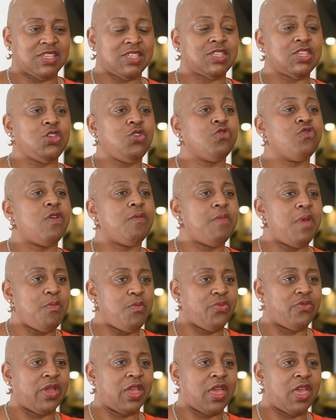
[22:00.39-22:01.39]
So you're
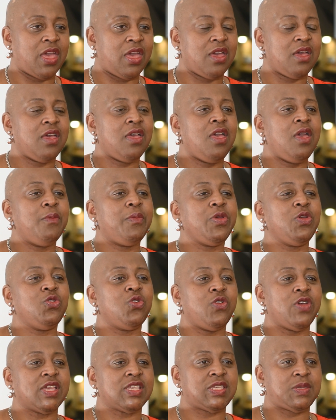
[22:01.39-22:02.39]
remembering it, but you're
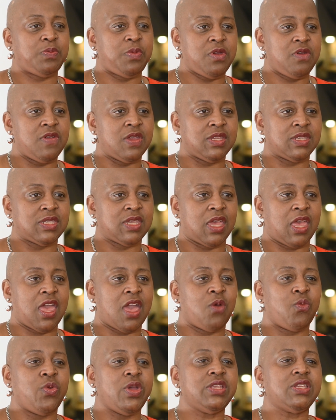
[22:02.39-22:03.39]
not experiencing
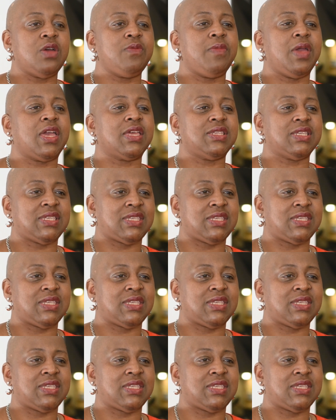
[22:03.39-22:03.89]
it. And we don't make a